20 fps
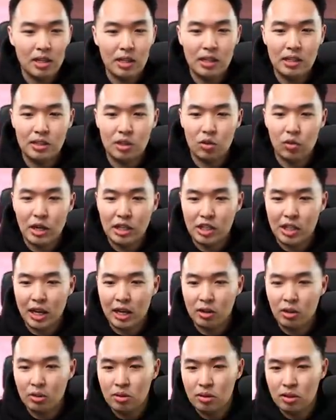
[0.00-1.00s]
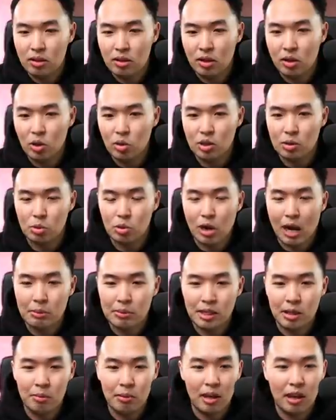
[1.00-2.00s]
He's a great channel. Go
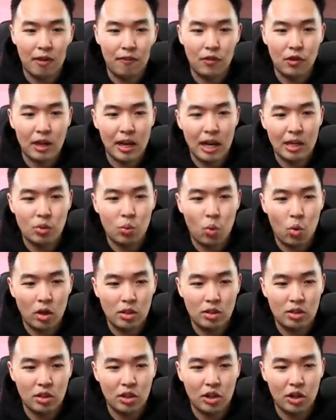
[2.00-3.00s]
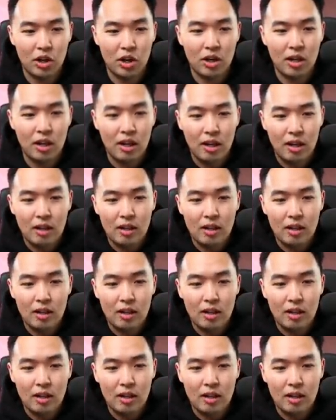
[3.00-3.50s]
subscribe to him if you guys want to learn